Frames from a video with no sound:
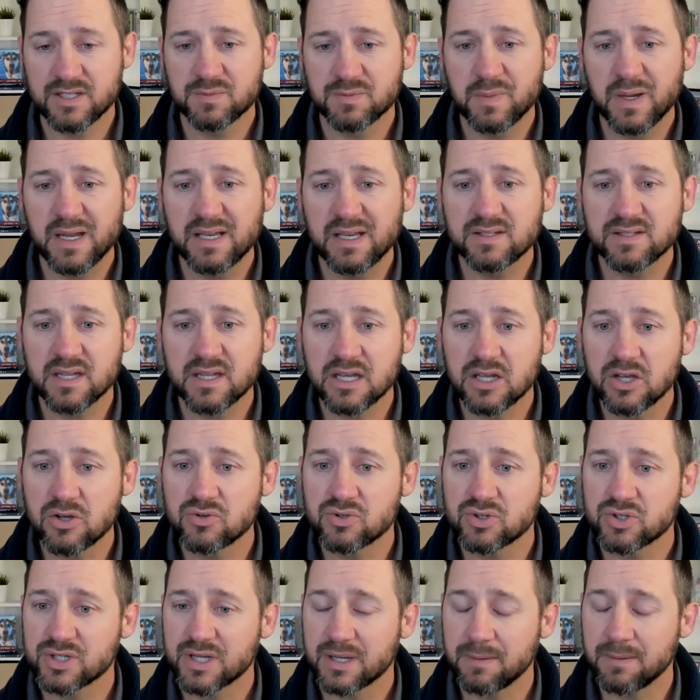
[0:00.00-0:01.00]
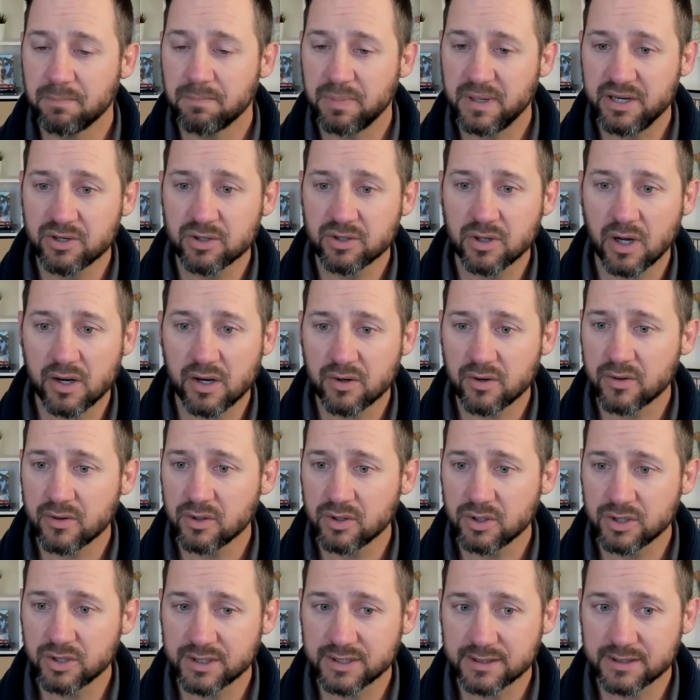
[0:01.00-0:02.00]
This means that users can peer
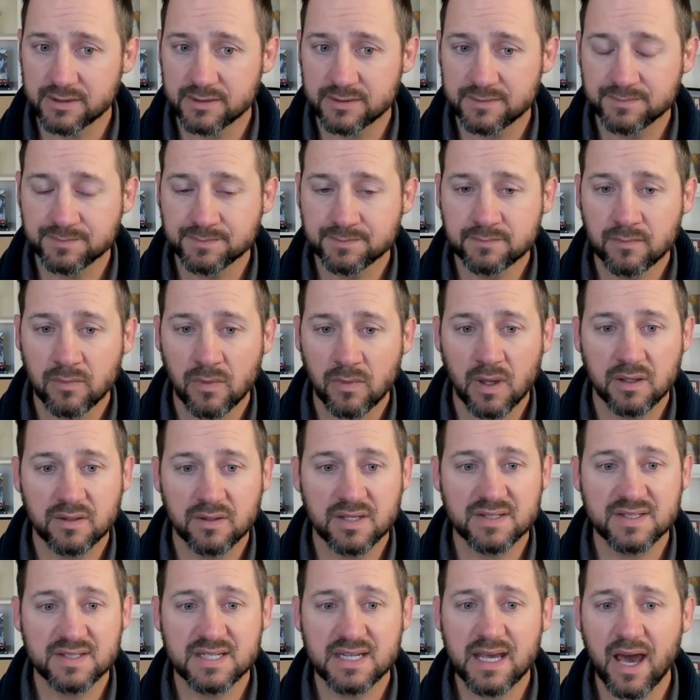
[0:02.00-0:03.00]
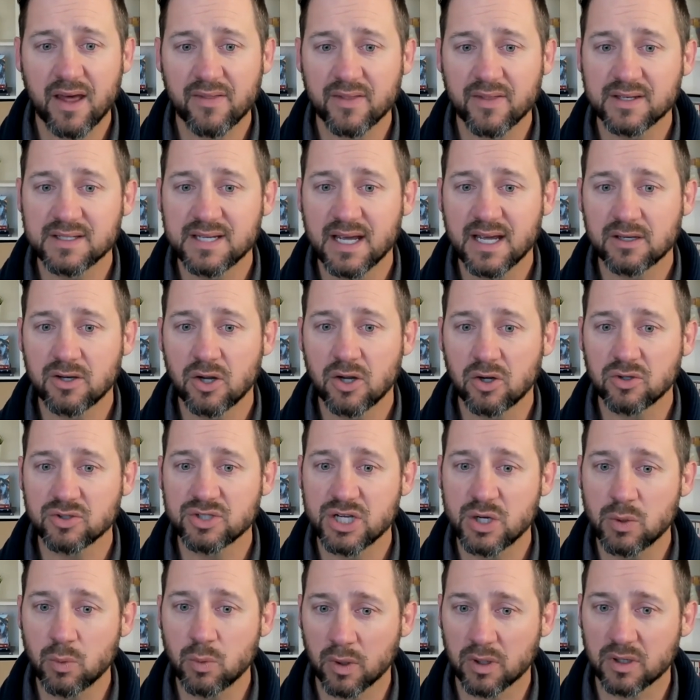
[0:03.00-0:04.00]
under the hood to see how the
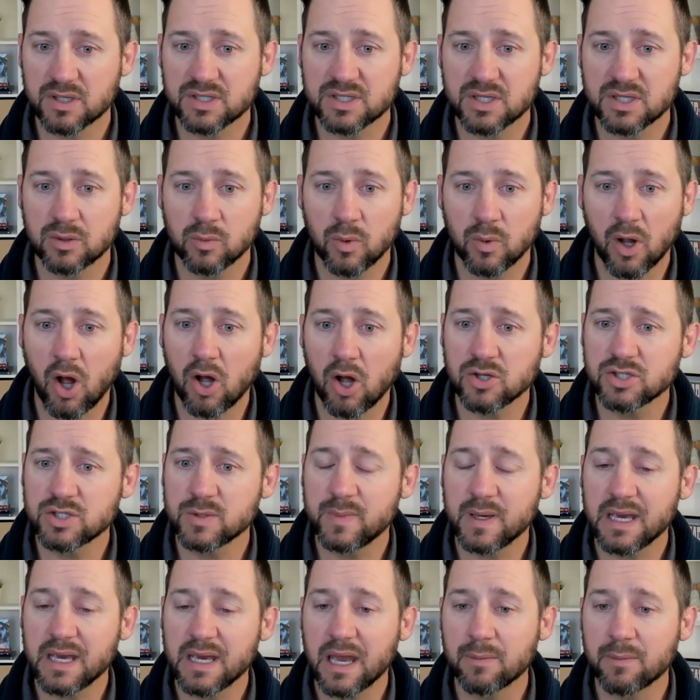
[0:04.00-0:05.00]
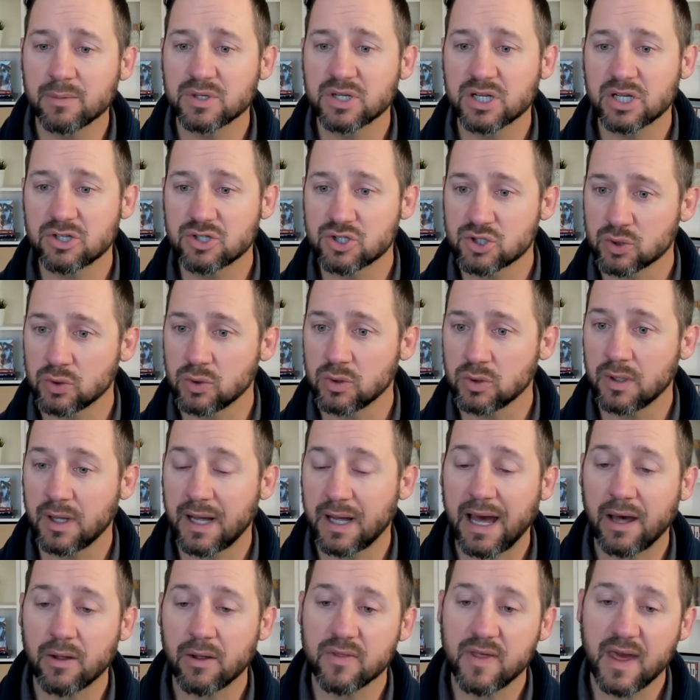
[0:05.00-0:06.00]
technology works while also being able to
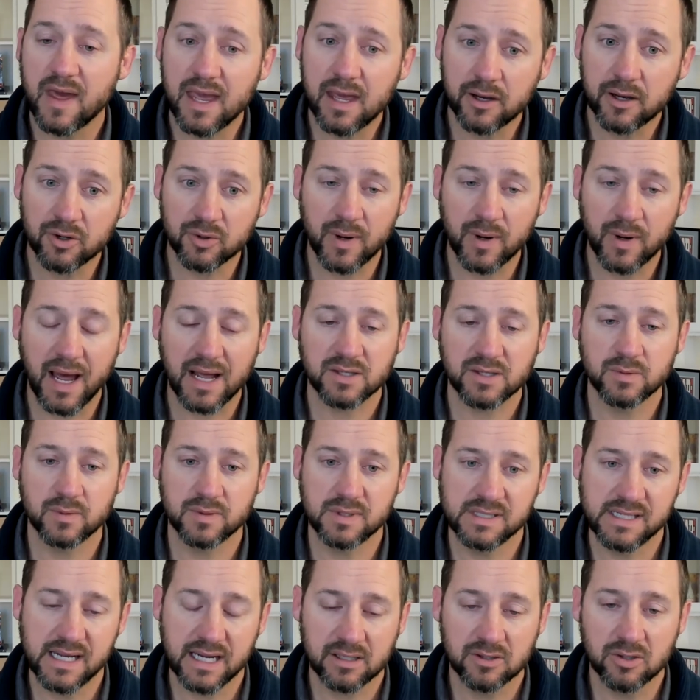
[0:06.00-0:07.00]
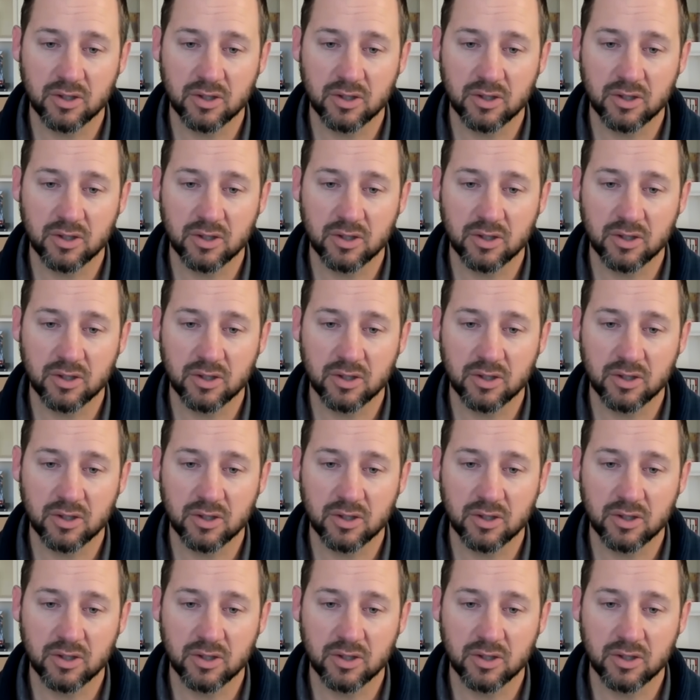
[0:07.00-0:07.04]
control how they interact with the